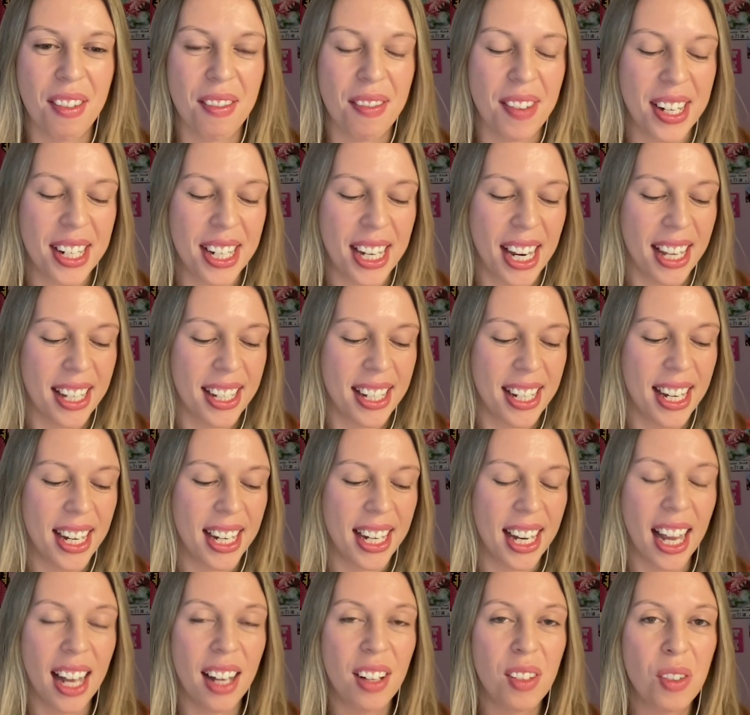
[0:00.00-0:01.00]
Fantastic.
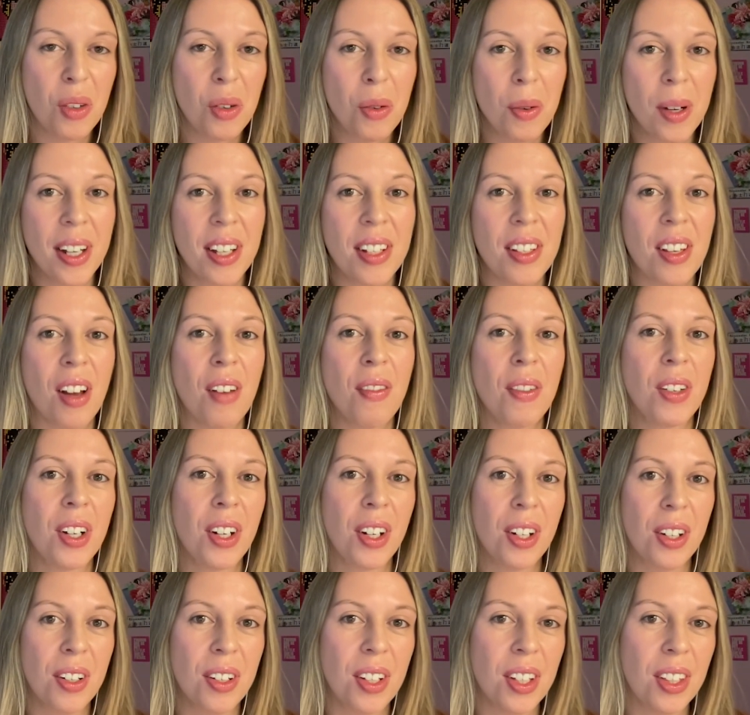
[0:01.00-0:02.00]
As always, I've
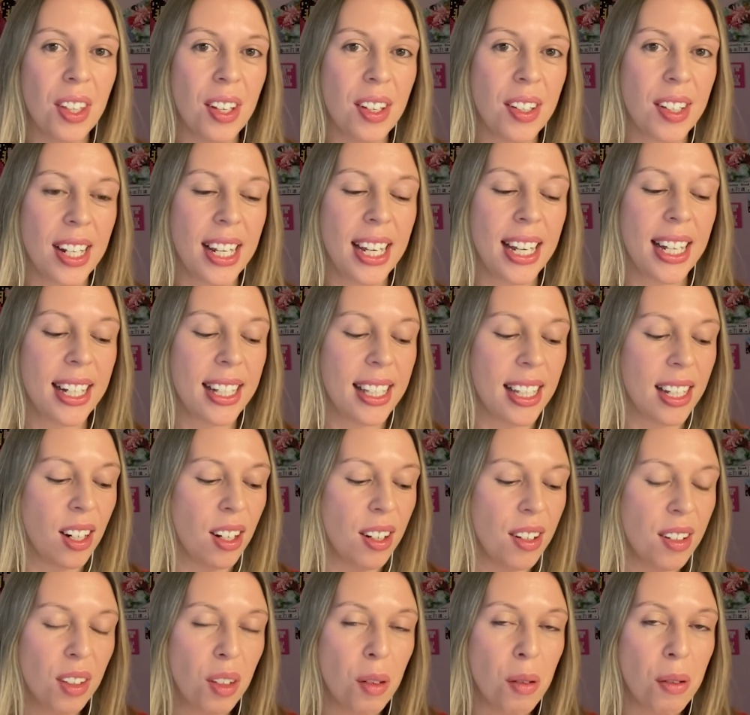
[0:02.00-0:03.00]
included those links,
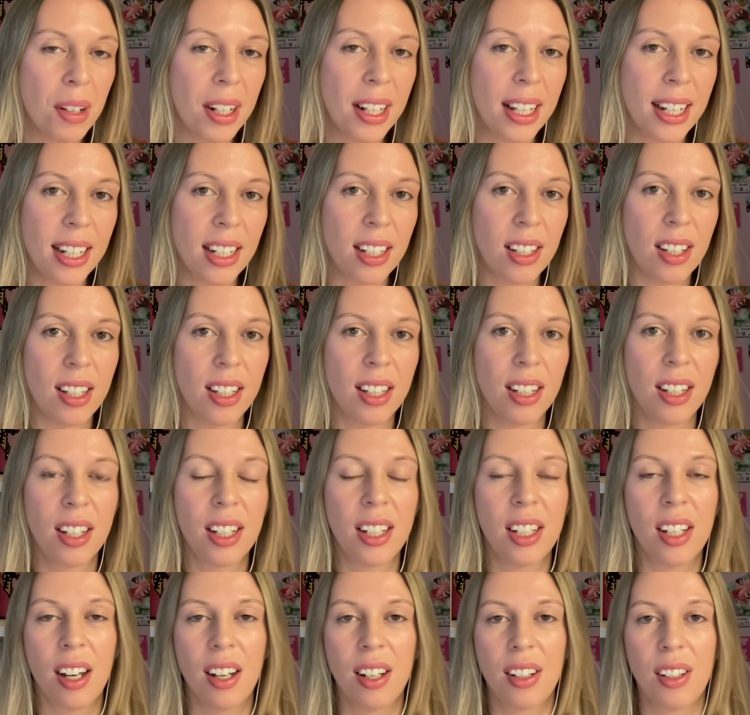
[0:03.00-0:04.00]
including the link to
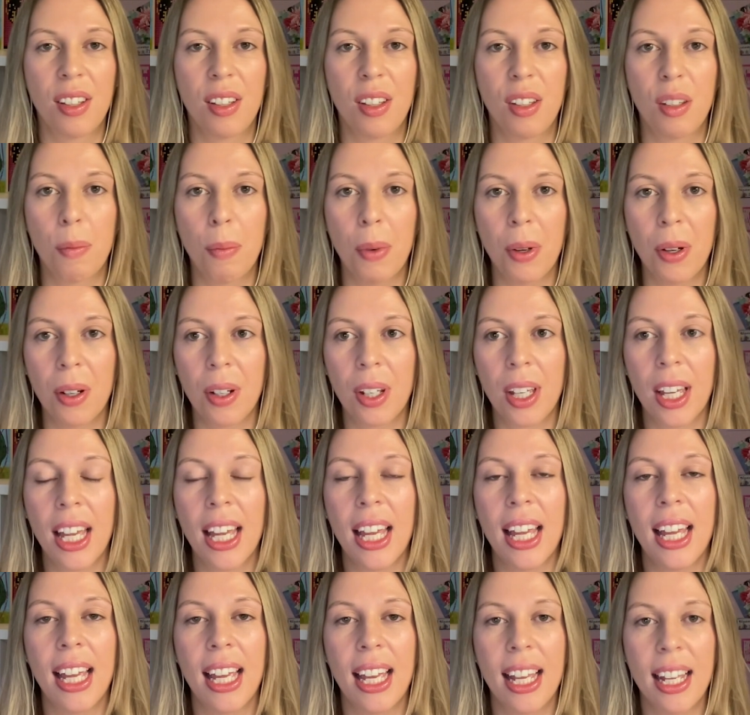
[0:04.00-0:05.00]
Tyson's book,
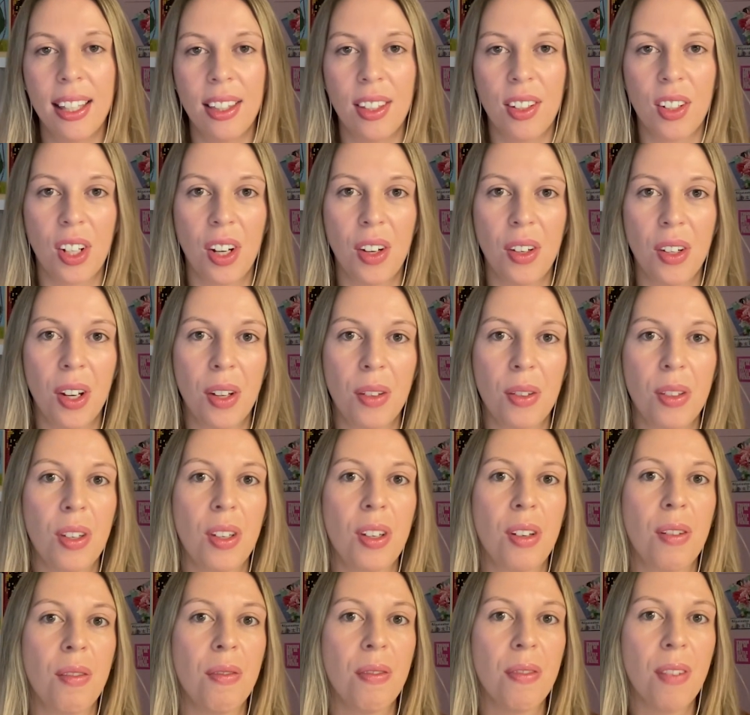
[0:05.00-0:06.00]
in the show notes so you
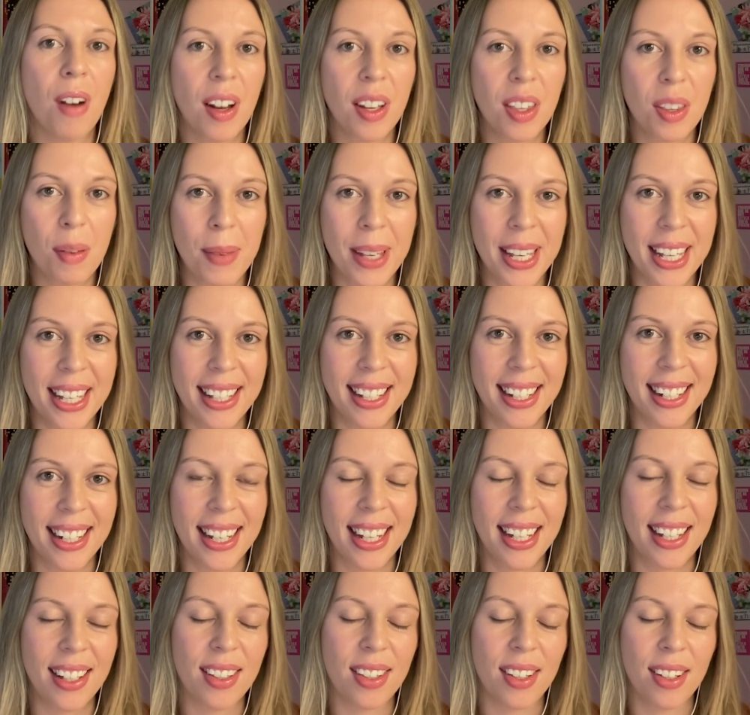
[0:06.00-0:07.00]
can find them
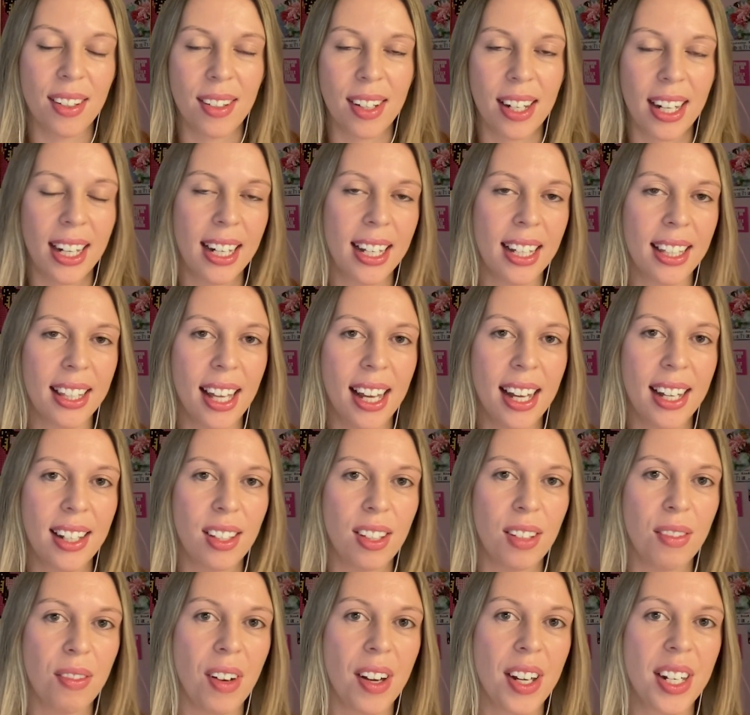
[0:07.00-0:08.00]
easily. So click there
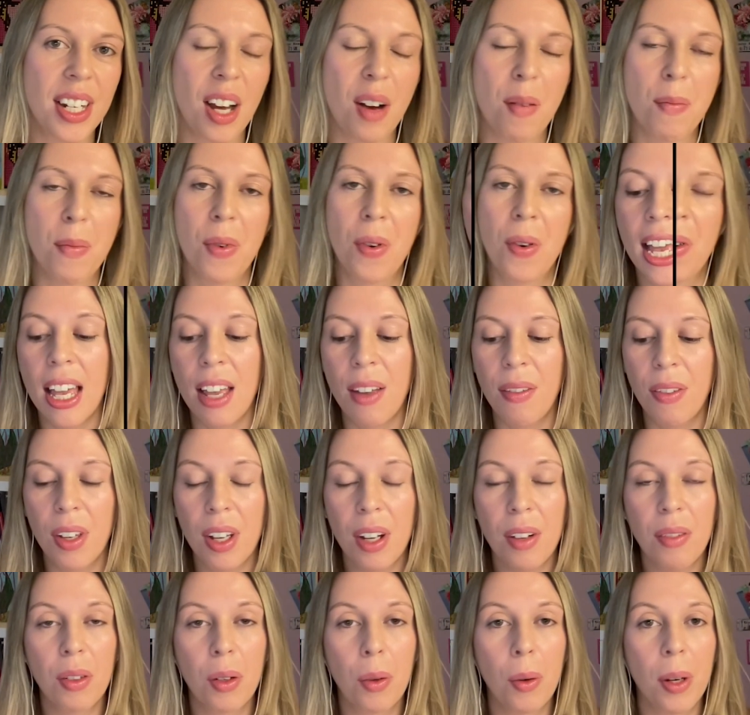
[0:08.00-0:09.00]
to find out more. If you
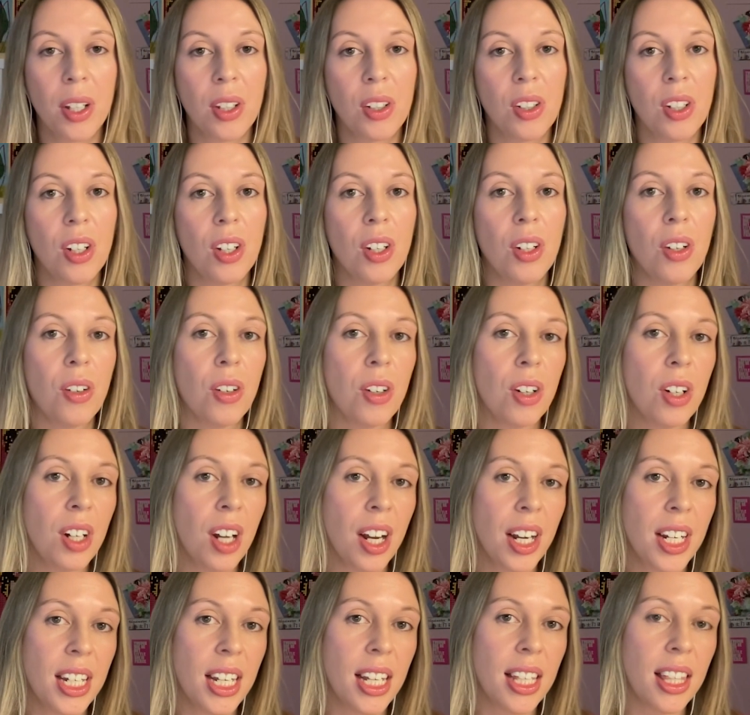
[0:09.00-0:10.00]
have a question or an
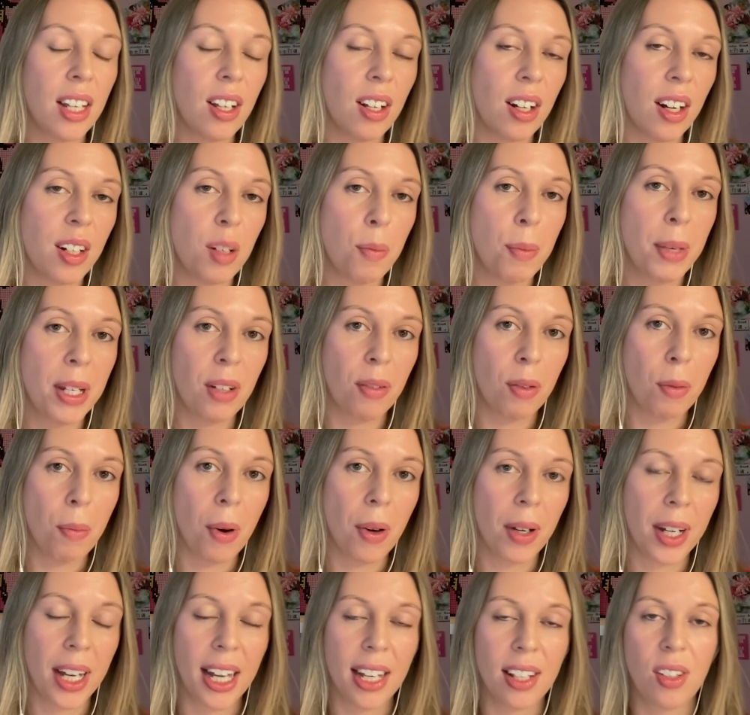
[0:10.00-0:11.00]
idea that you'd like to pitch for the
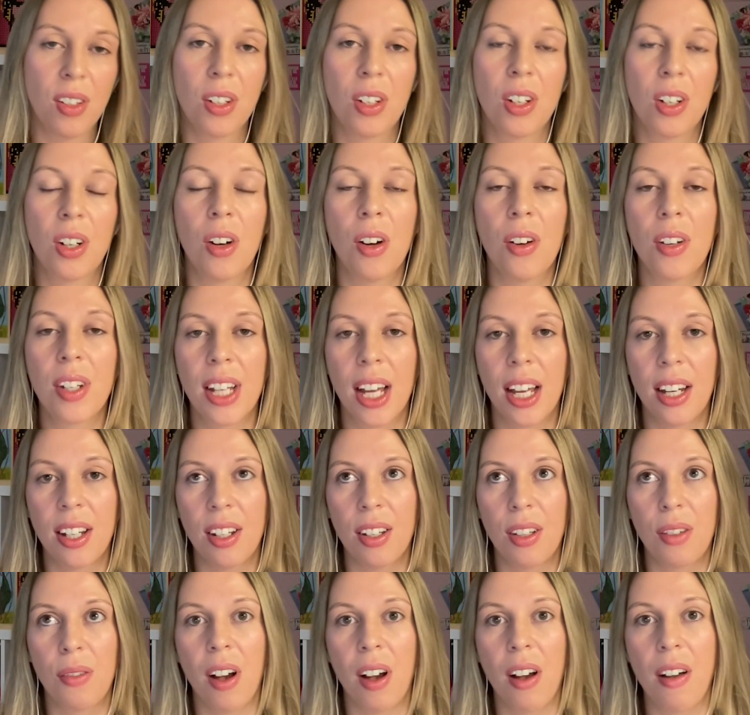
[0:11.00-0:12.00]
podcast, you can contact
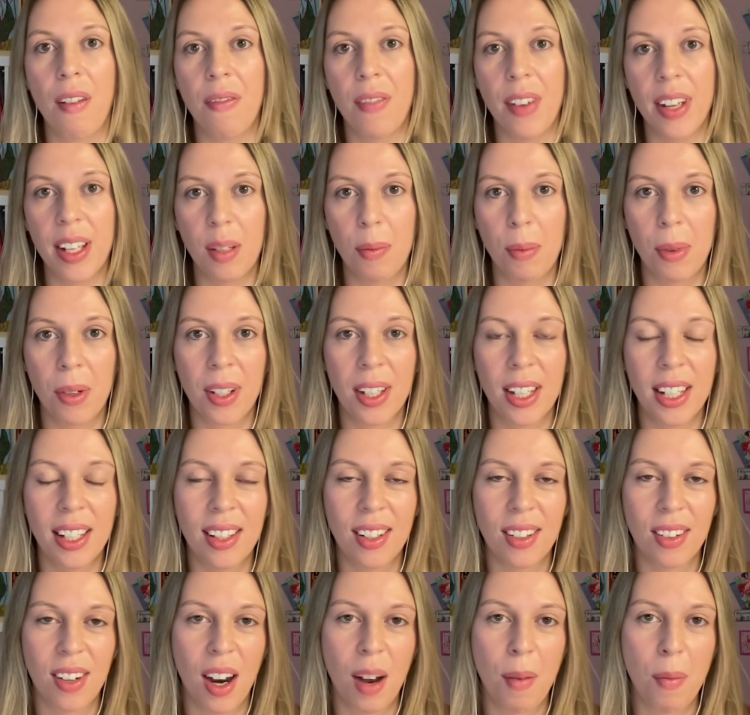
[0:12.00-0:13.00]
us via Facebook,
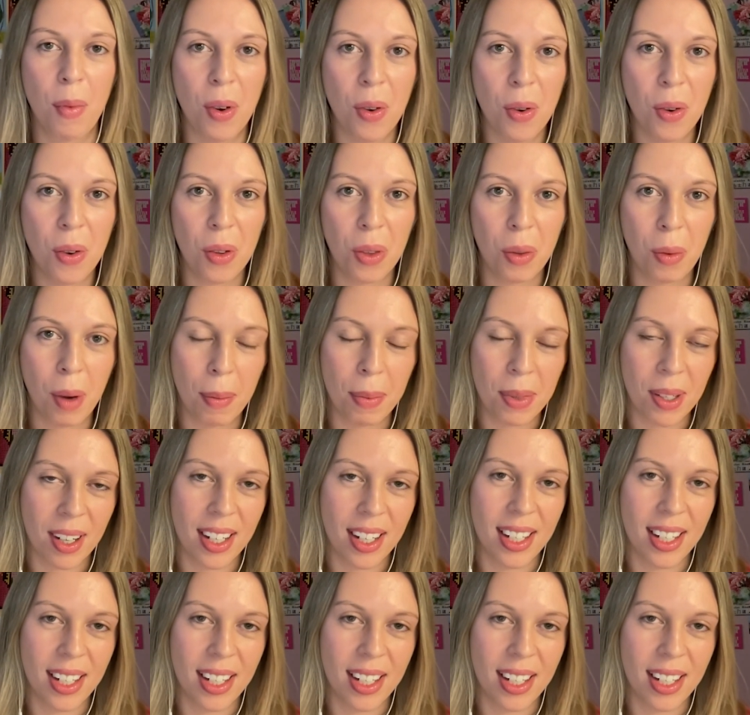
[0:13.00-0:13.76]
Instagram, or the website